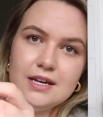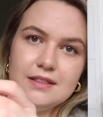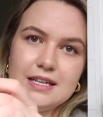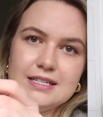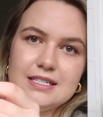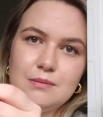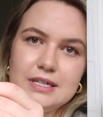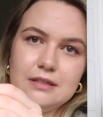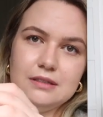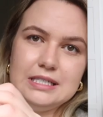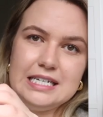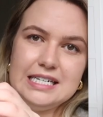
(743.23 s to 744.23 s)
There's some
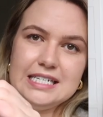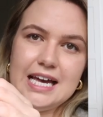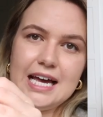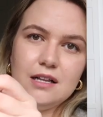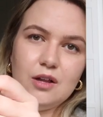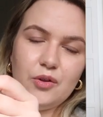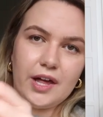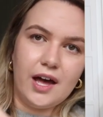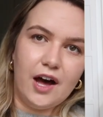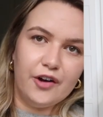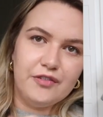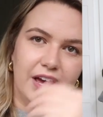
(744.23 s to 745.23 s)
little detail on the
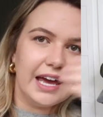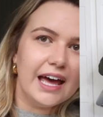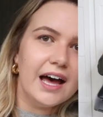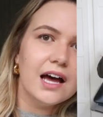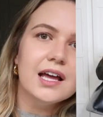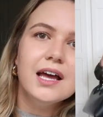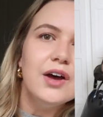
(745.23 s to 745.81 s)
cuff here.